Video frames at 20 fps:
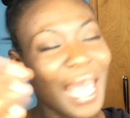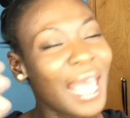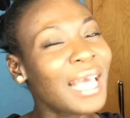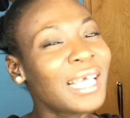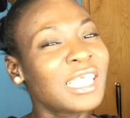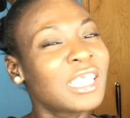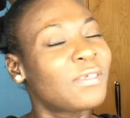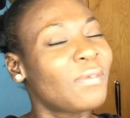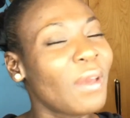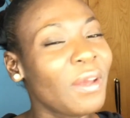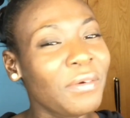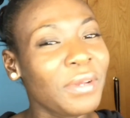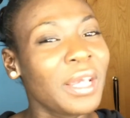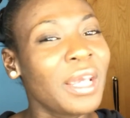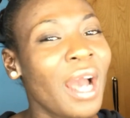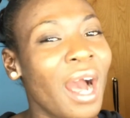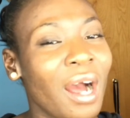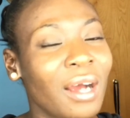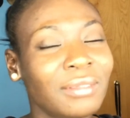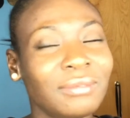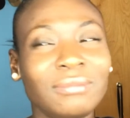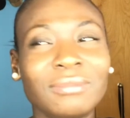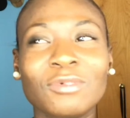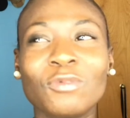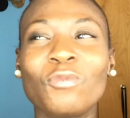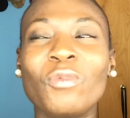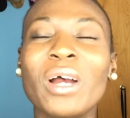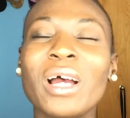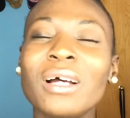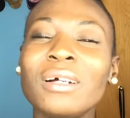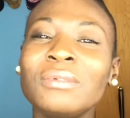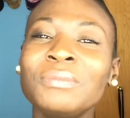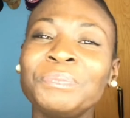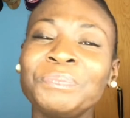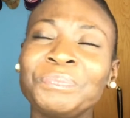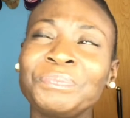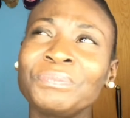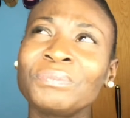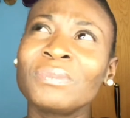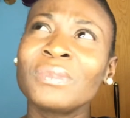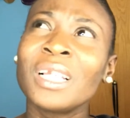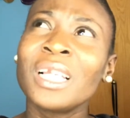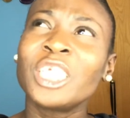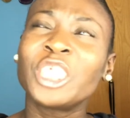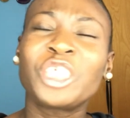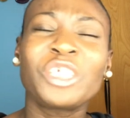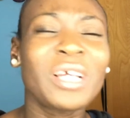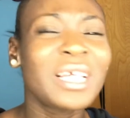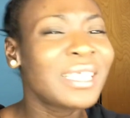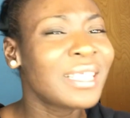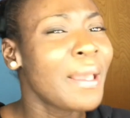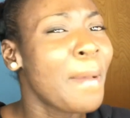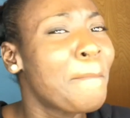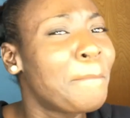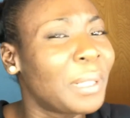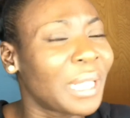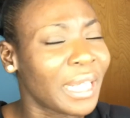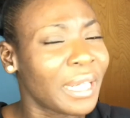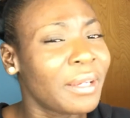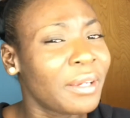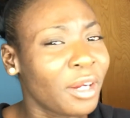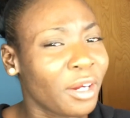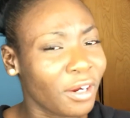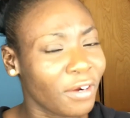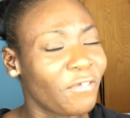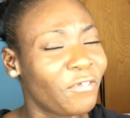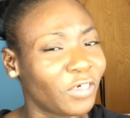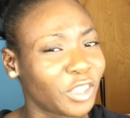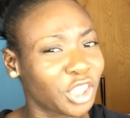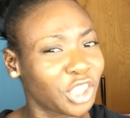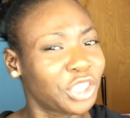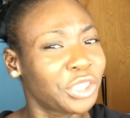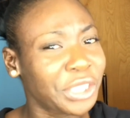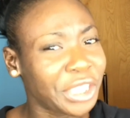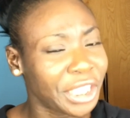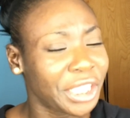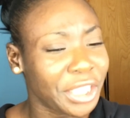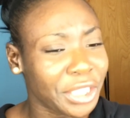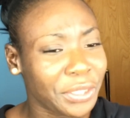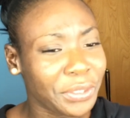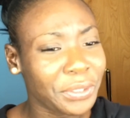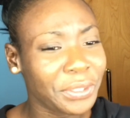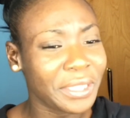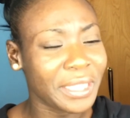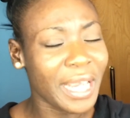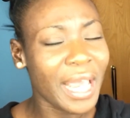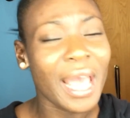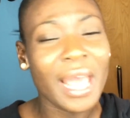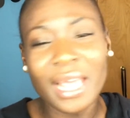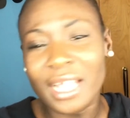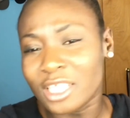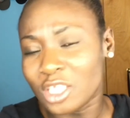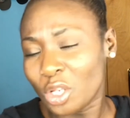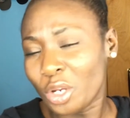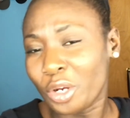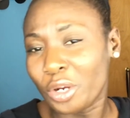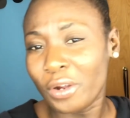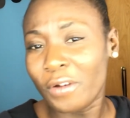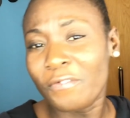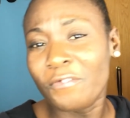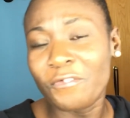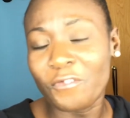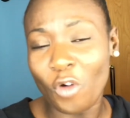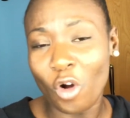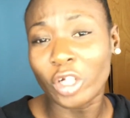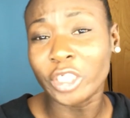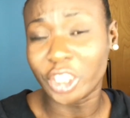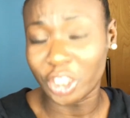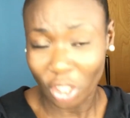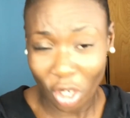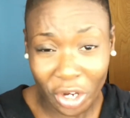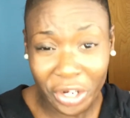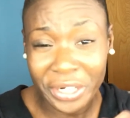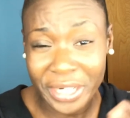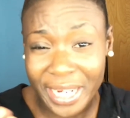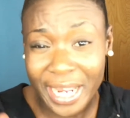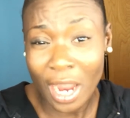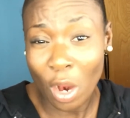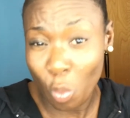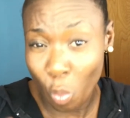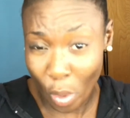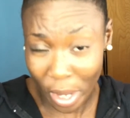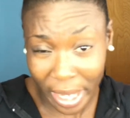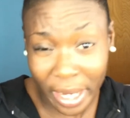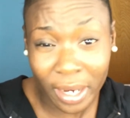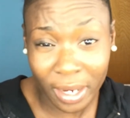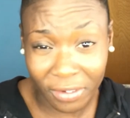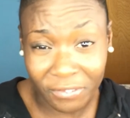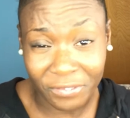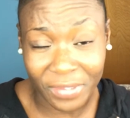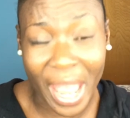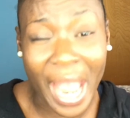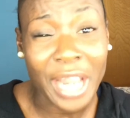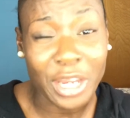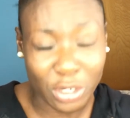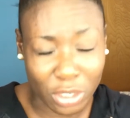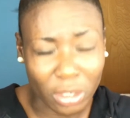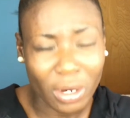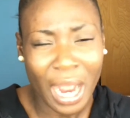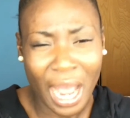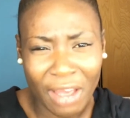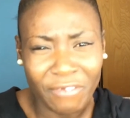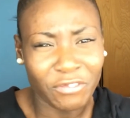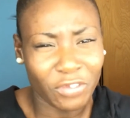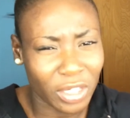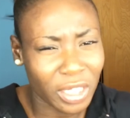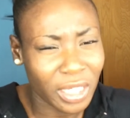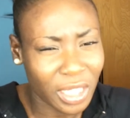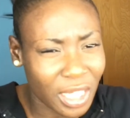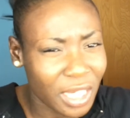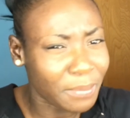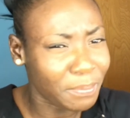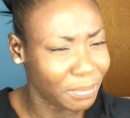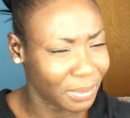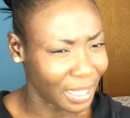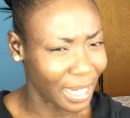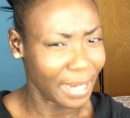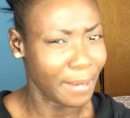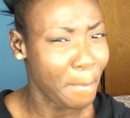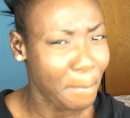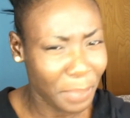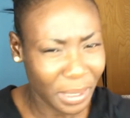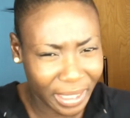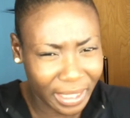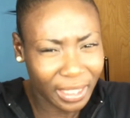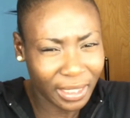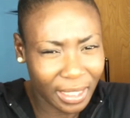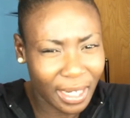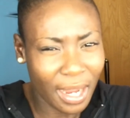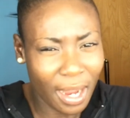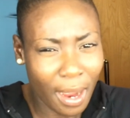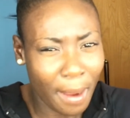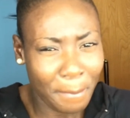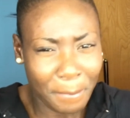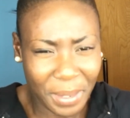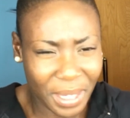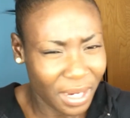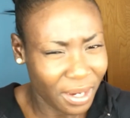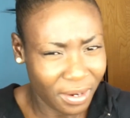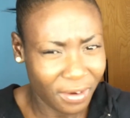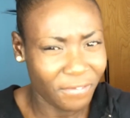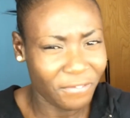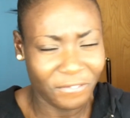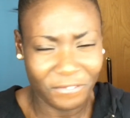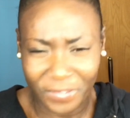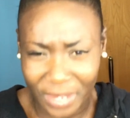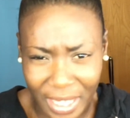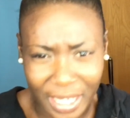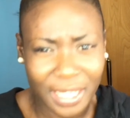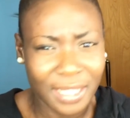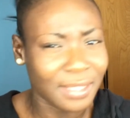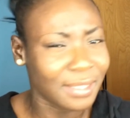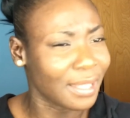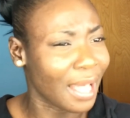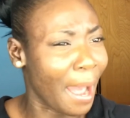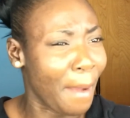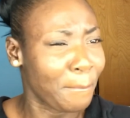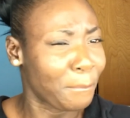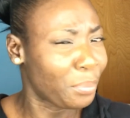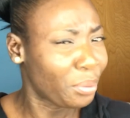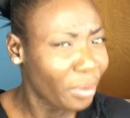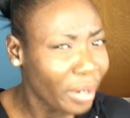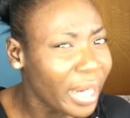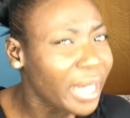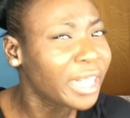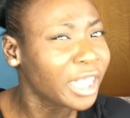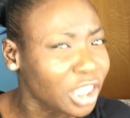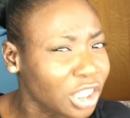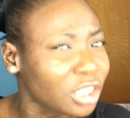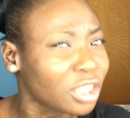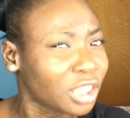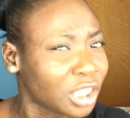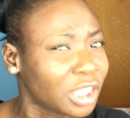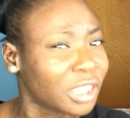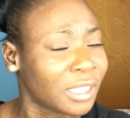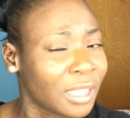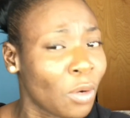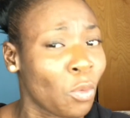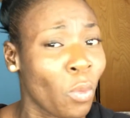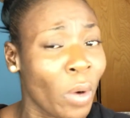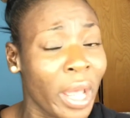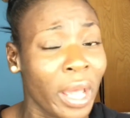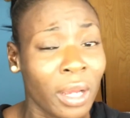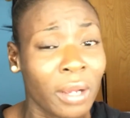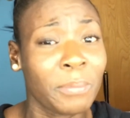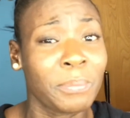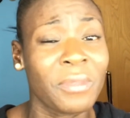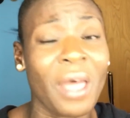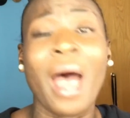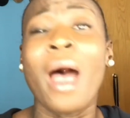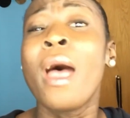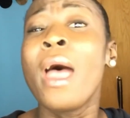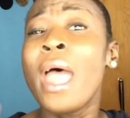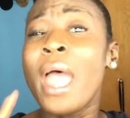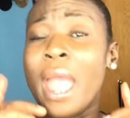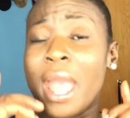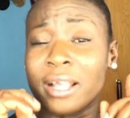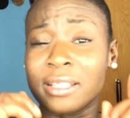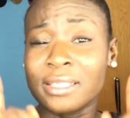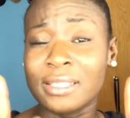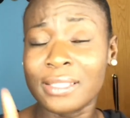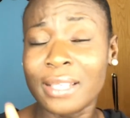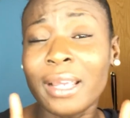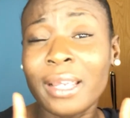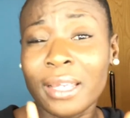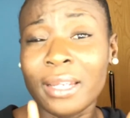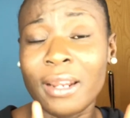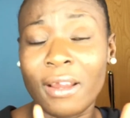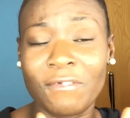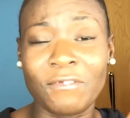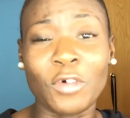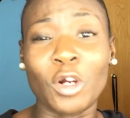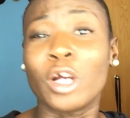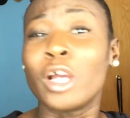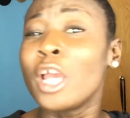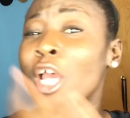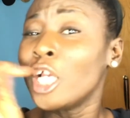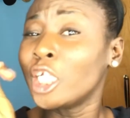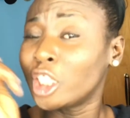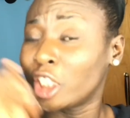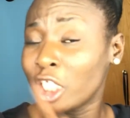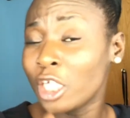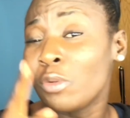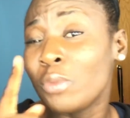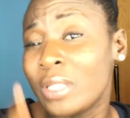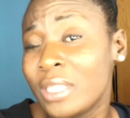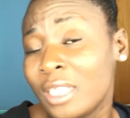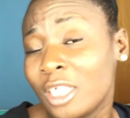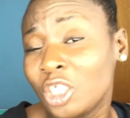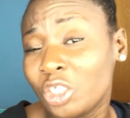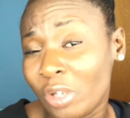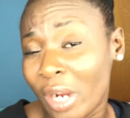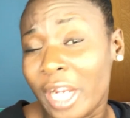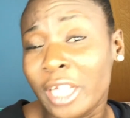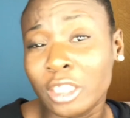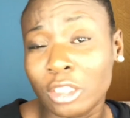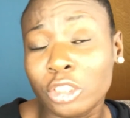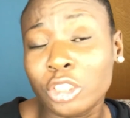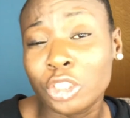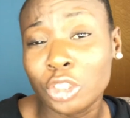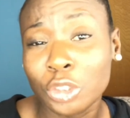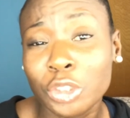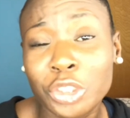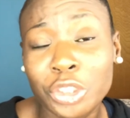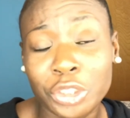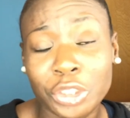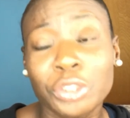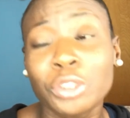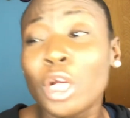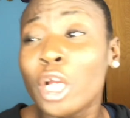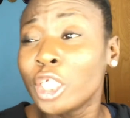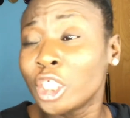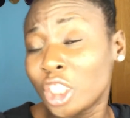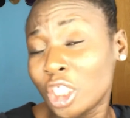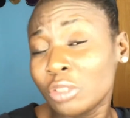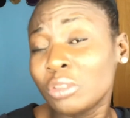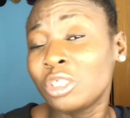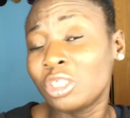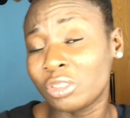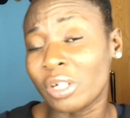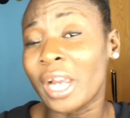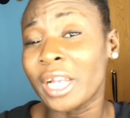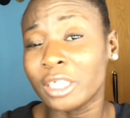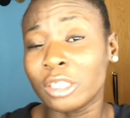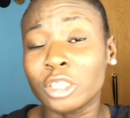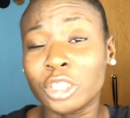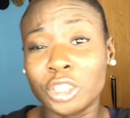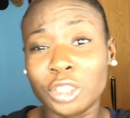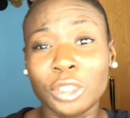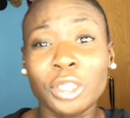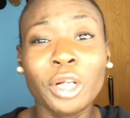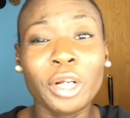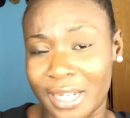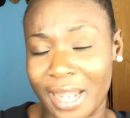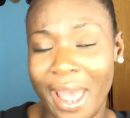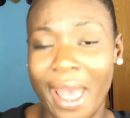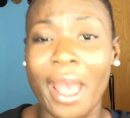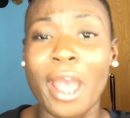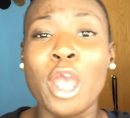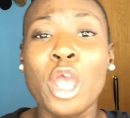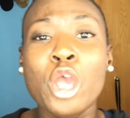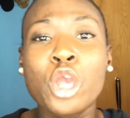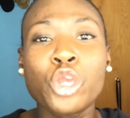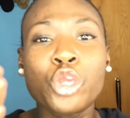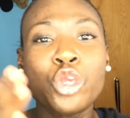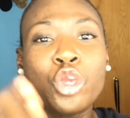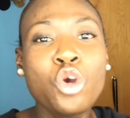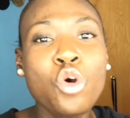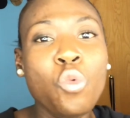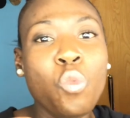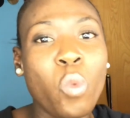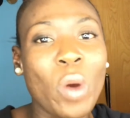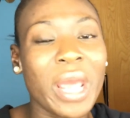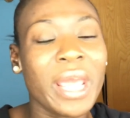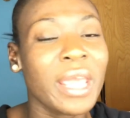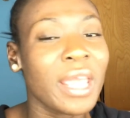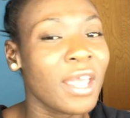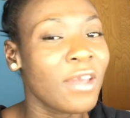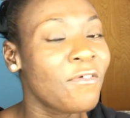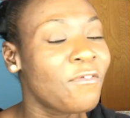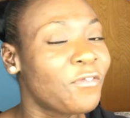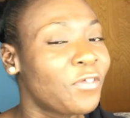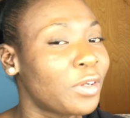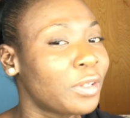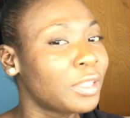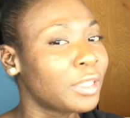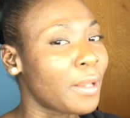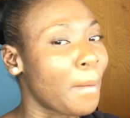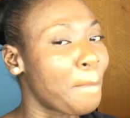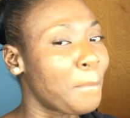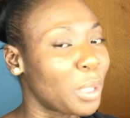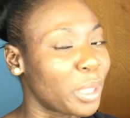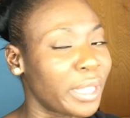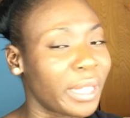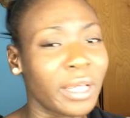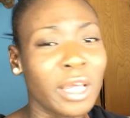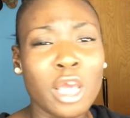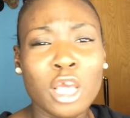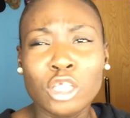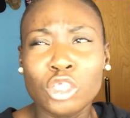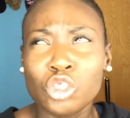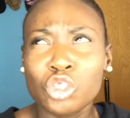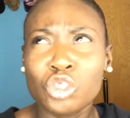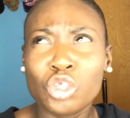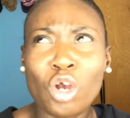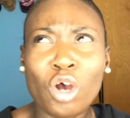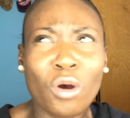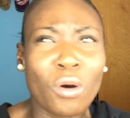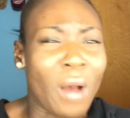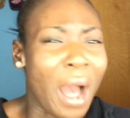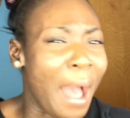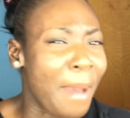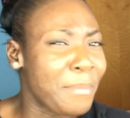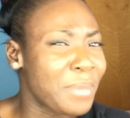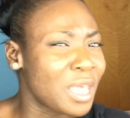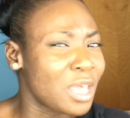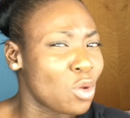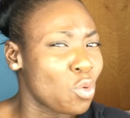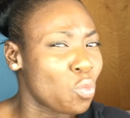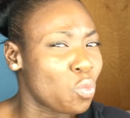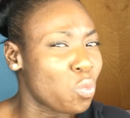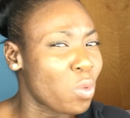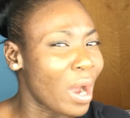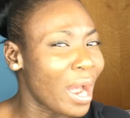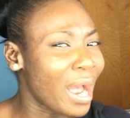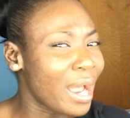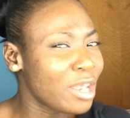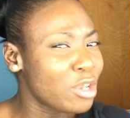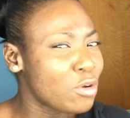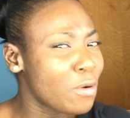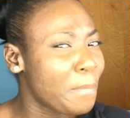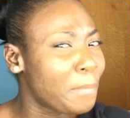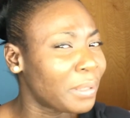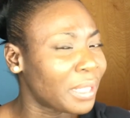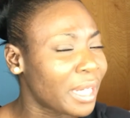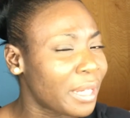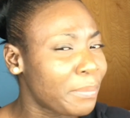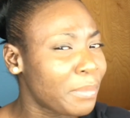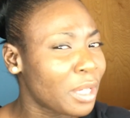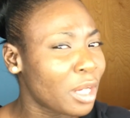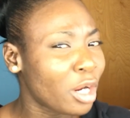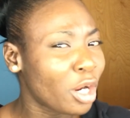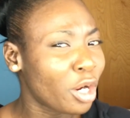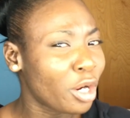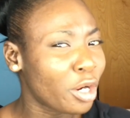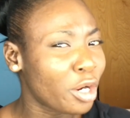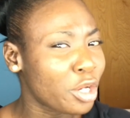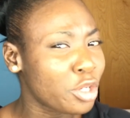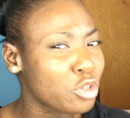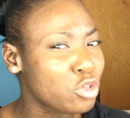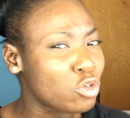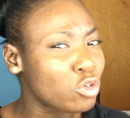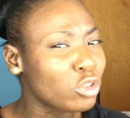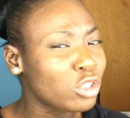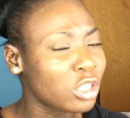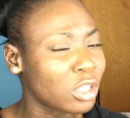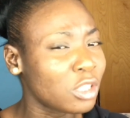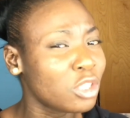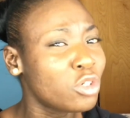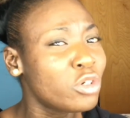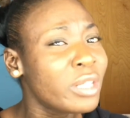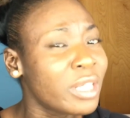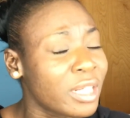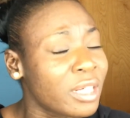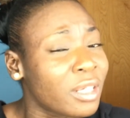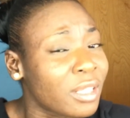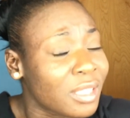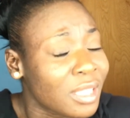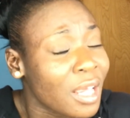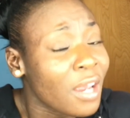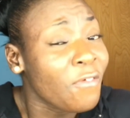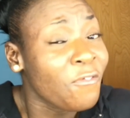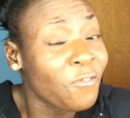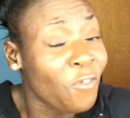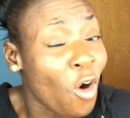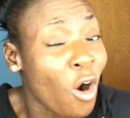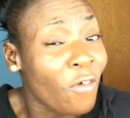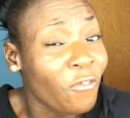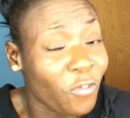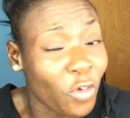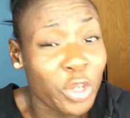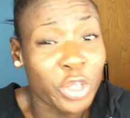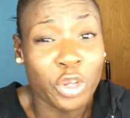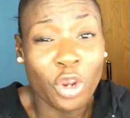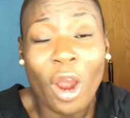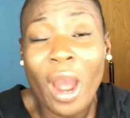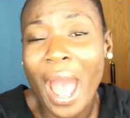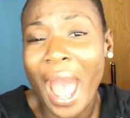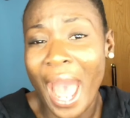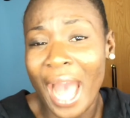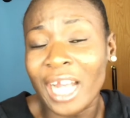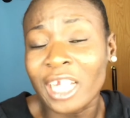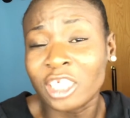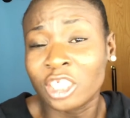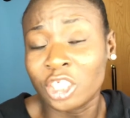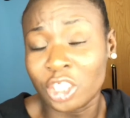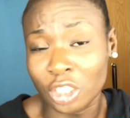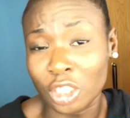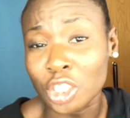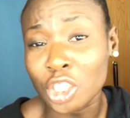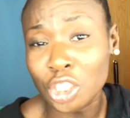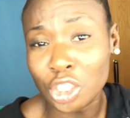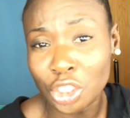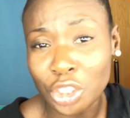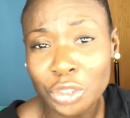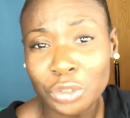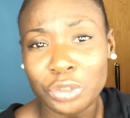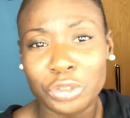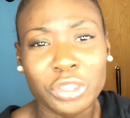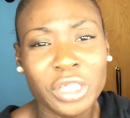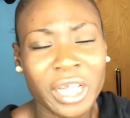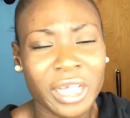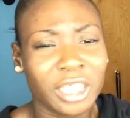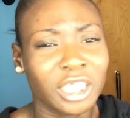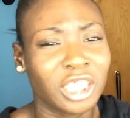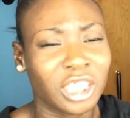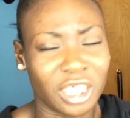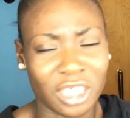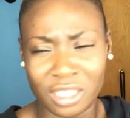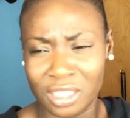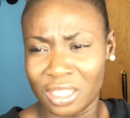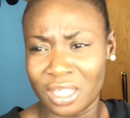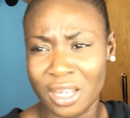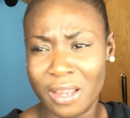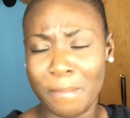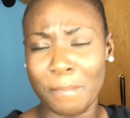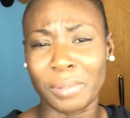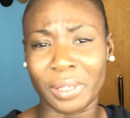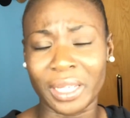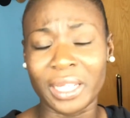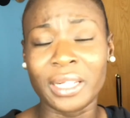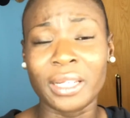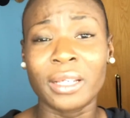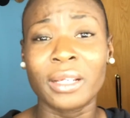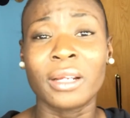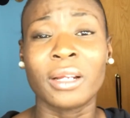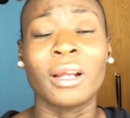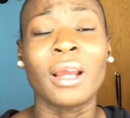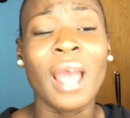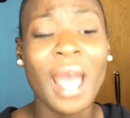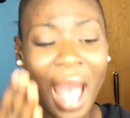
It's very, well, she doesn't blame her for shooting you. Yeah, it's her fault. She already aware of that. You don't have to keep like putting it up in her face. I'm pretty sure she's aware of that. And second of all, she wasn't trying to shoot you. She was trying to shoot her dad. You went in from the bullet. So I mean, why you blaming her? You you need to take fall for your action too. You can't just keep blaming her.